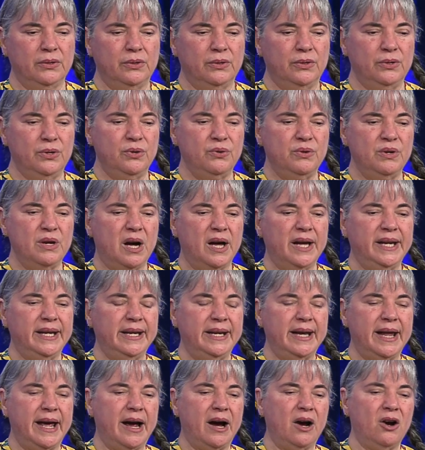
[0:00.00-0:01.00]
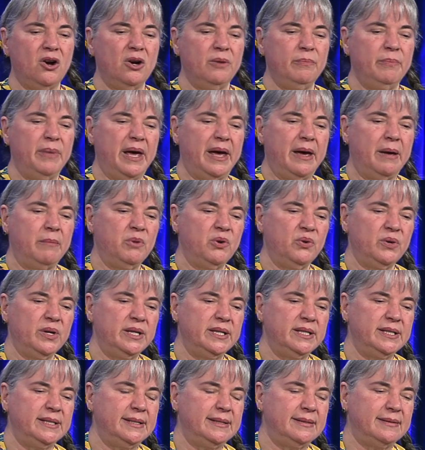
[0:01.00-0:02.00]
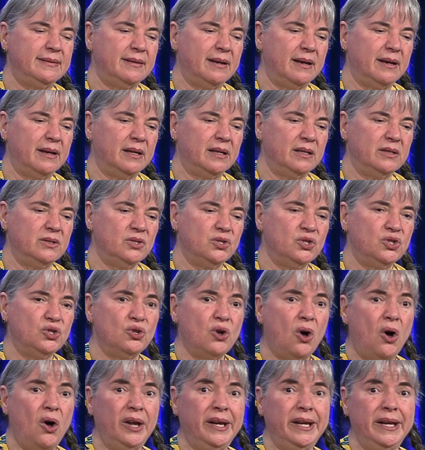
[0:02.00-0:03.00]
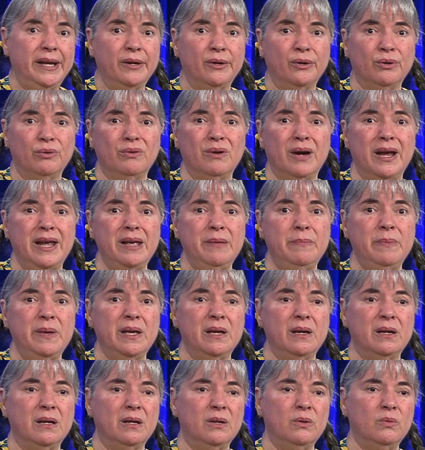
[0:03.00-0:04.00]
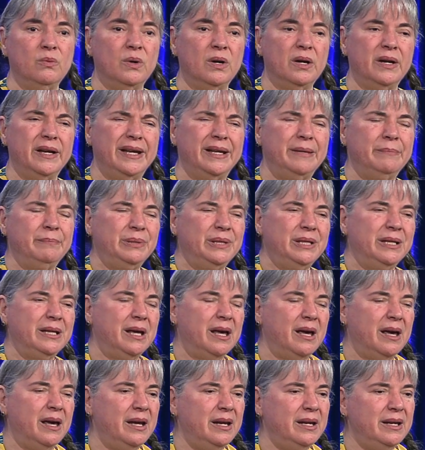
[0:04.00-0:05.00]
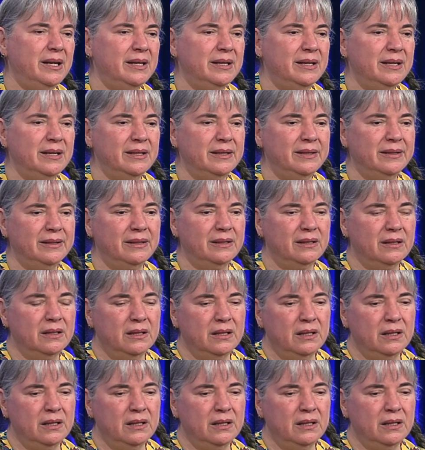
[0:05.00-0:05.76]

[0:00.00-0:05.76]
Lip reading: the United Arab Emirates and Saudi Arabia were implicated in